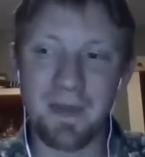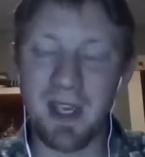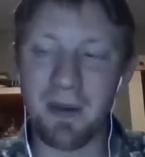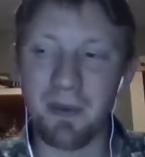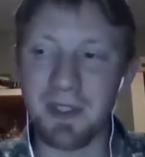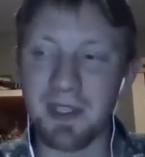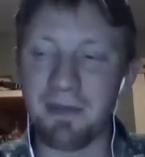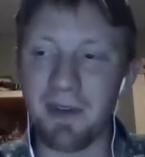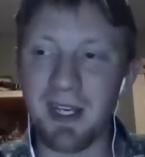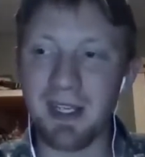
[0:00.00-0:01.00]
It was a
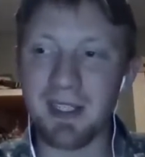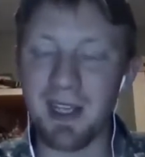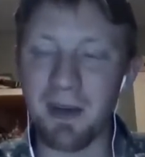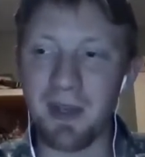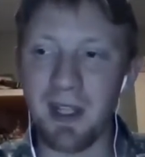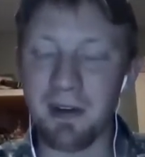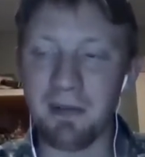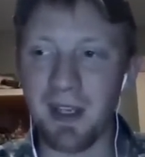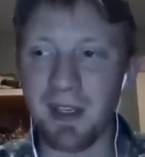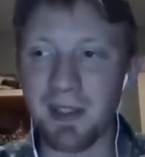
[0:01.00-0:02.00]
device that would
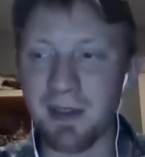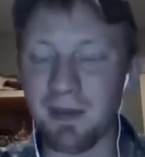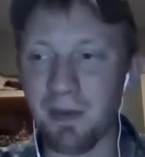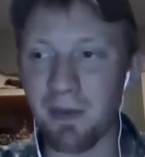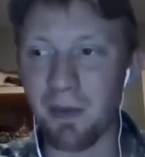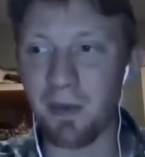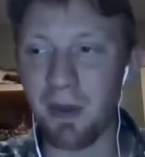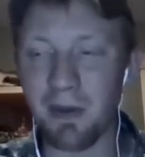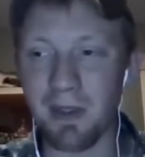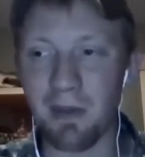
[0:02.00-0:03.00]
interface
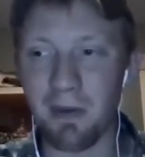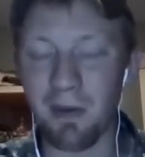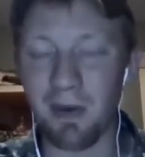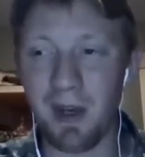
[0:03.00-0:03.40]
usually through